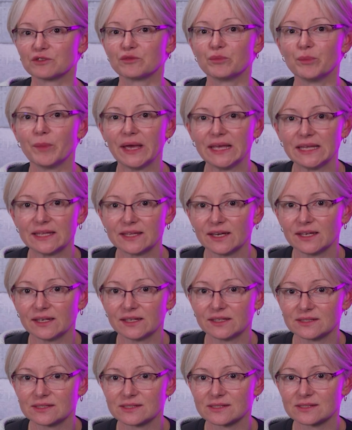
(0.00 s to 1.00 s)
of
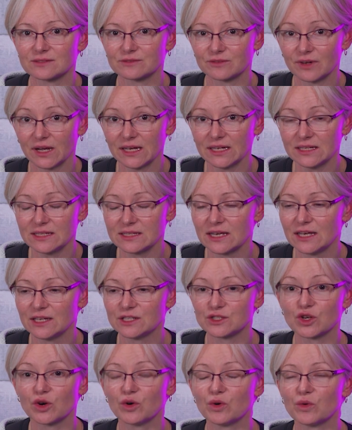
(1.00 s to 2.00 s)
maintenance, right?
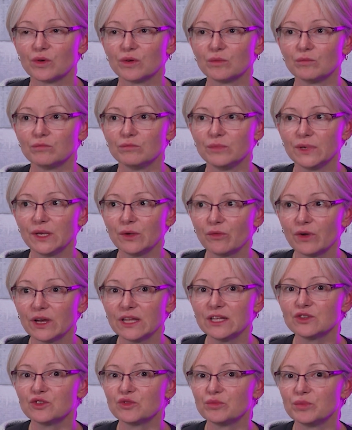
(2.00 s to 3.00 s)
So be
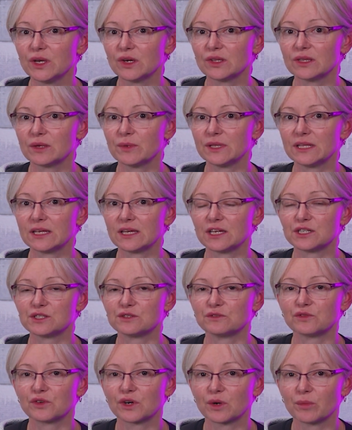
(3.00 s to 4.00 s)
ready to be on the
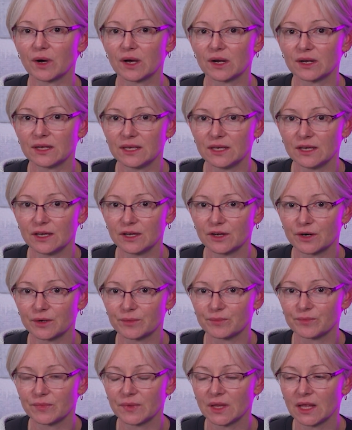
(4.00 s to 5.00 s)
medication for about a
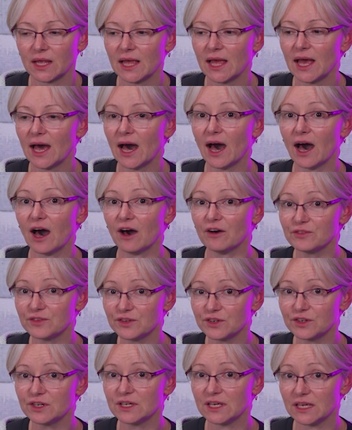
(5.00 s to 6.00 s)
year.
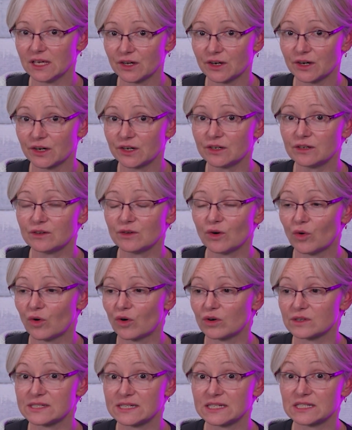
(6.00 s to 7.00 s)
After a year
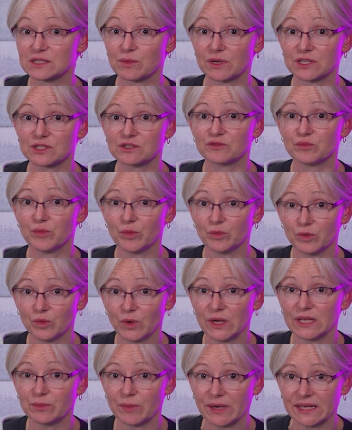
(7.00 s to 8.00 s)
or 6 months of
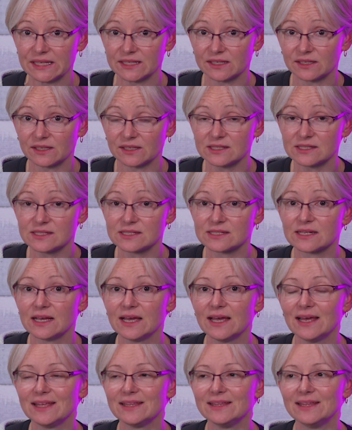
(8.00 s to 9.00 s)
weight maintenance,
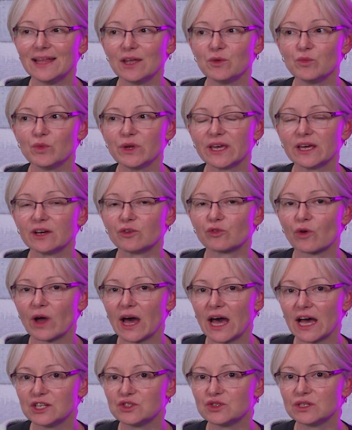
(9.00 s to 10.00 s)
then we can
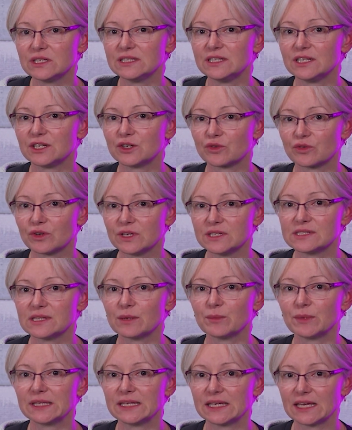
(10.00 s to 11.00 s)
gradually decrease
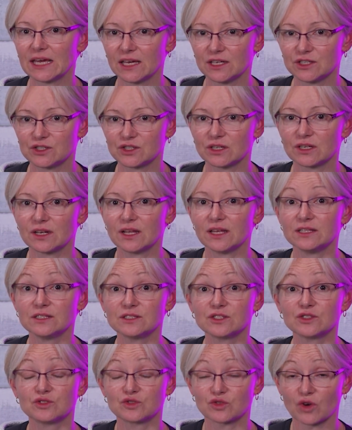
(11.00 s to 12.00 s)
the medication
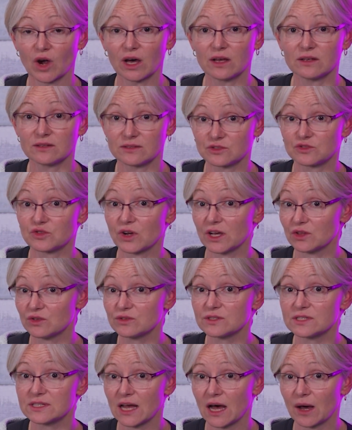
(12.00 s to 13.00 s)
and try
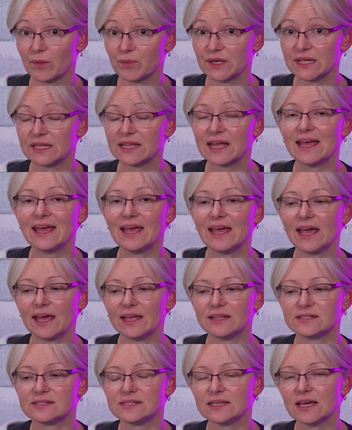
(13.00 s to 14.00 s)
to stop it
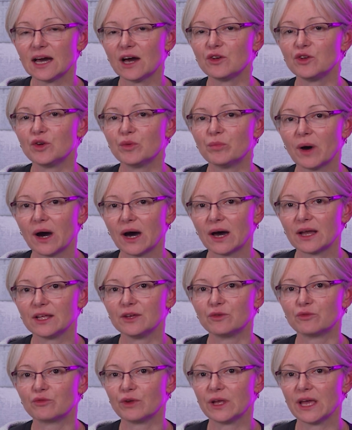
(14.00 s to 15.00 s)
and see how your
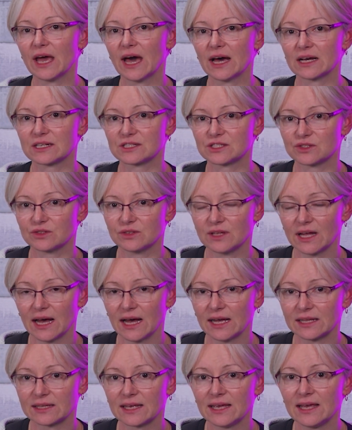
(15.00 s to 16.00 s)
body reacts to
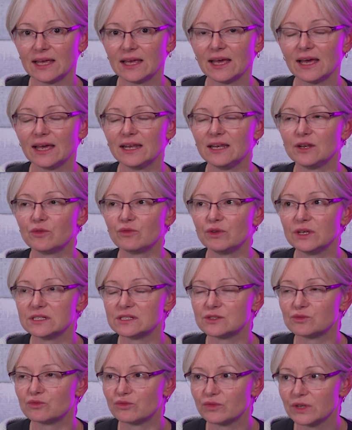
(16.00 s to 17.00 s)
that. And it
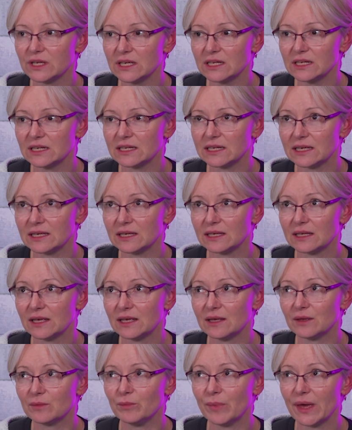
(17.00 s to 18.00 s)
is really
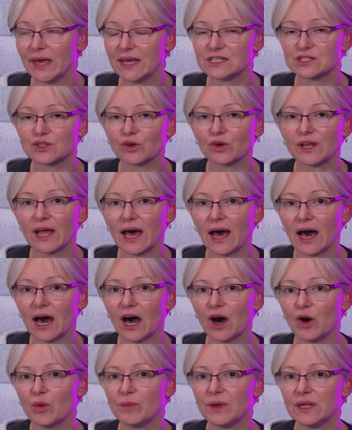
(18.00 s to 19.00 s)
based on
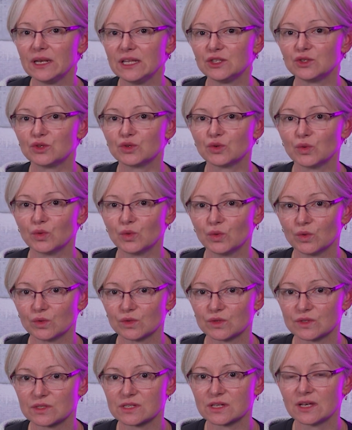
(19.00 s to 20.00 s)
how many
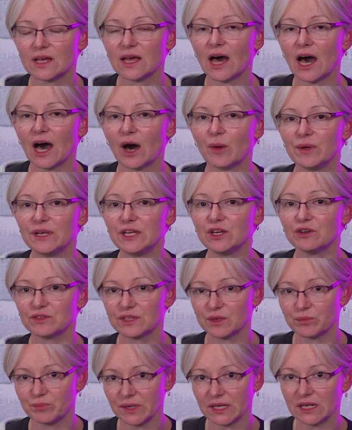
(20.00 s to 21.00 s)
tools, how many of
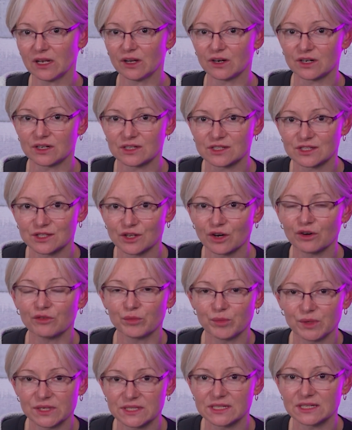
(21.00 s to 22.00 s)
the pillars of
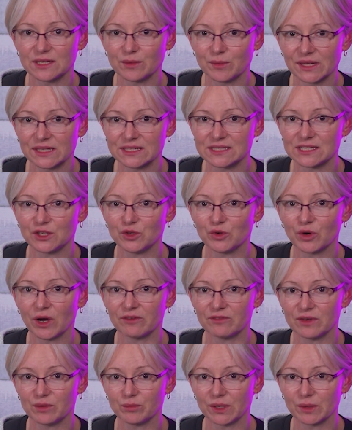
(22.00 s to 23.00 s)
obesity medicine you
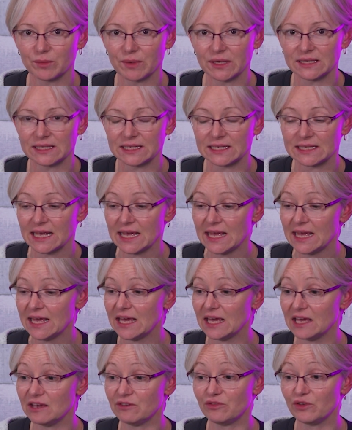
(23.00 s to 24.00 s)
have implemented.
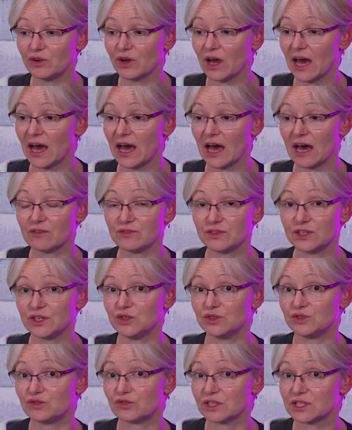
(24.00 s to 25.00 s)
If you have the
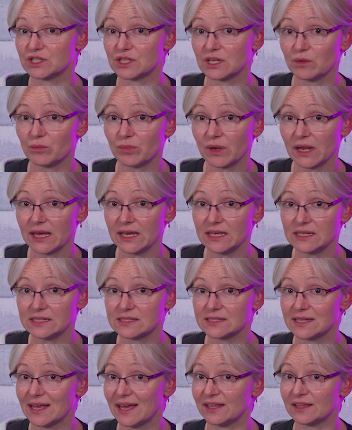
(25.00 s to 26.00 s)
nutrition in
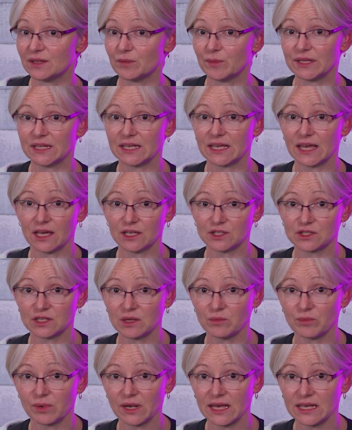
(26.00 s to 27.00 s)
place and the medication
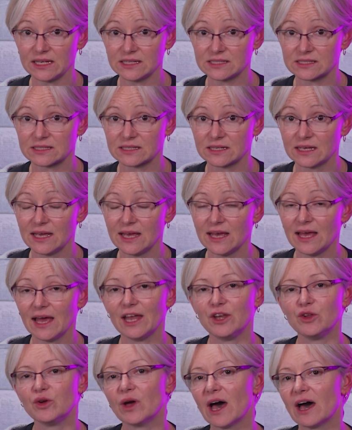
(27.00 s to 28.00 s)
in place,
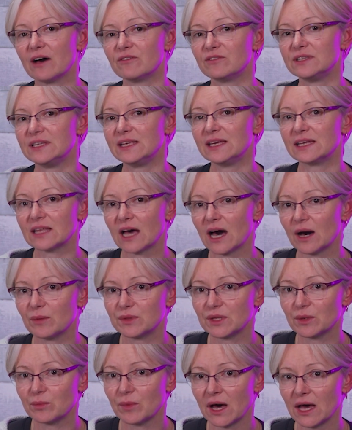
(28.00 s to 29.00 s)
and you haven't yet
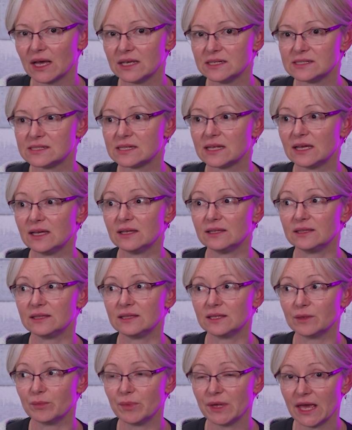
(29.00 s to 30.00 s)
optimized
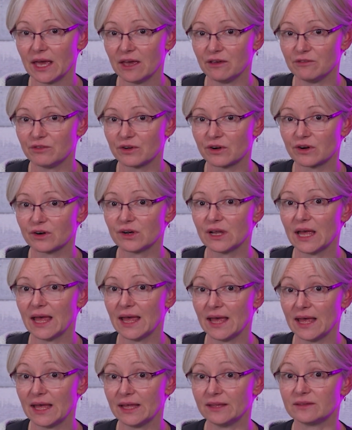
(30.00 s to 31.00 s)
the behavior
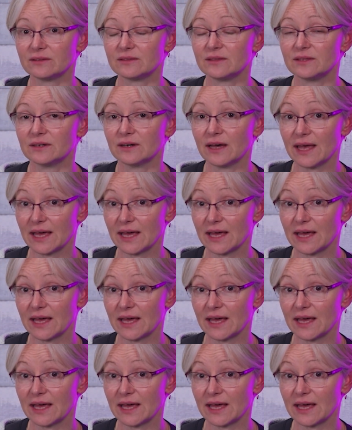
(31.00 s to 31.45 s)
and the